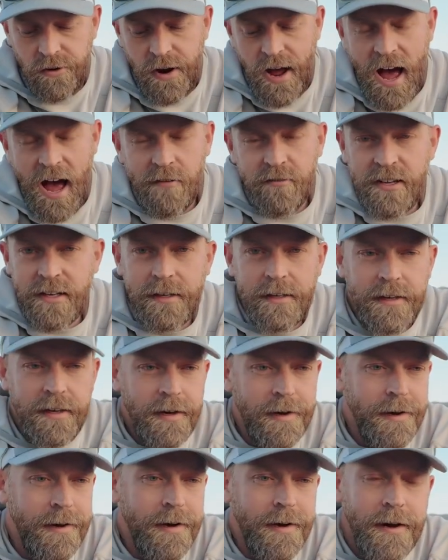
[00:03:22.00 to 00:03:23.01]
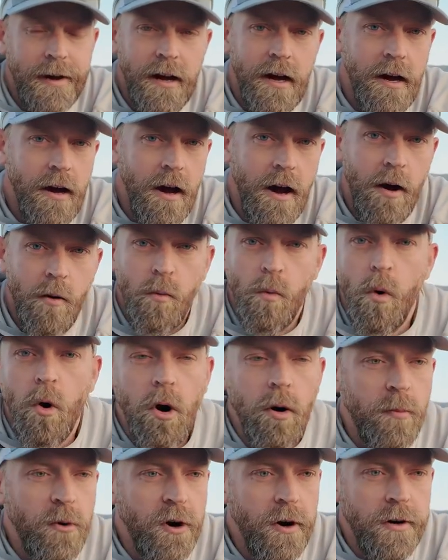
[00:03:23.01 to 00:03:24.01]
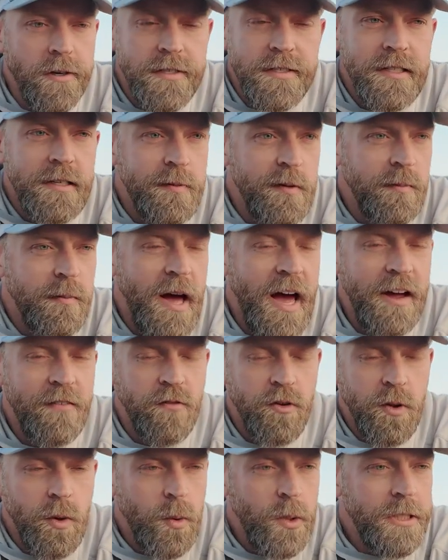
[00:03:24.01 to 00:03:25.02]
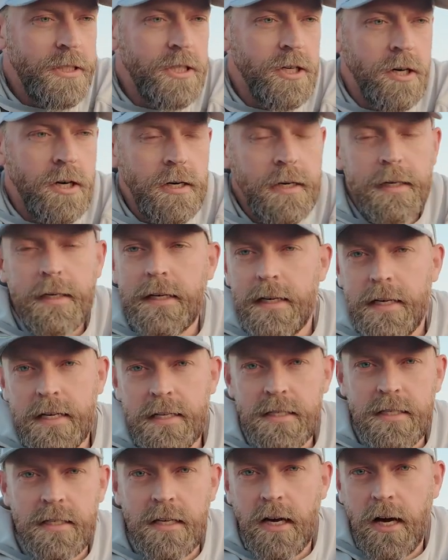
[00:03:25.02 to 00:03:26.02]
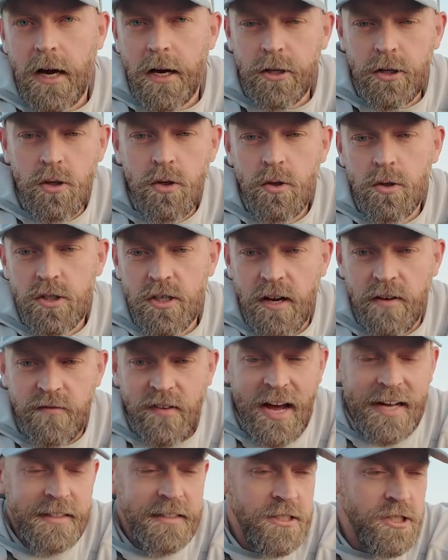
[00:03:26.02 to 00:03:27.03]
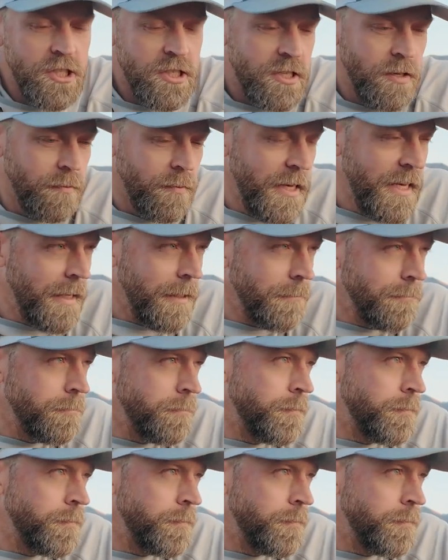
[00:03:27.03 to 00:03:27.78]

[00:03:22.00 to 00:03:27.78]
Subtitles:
having a warmer sleeping bag for the winter is a huge advantage to me.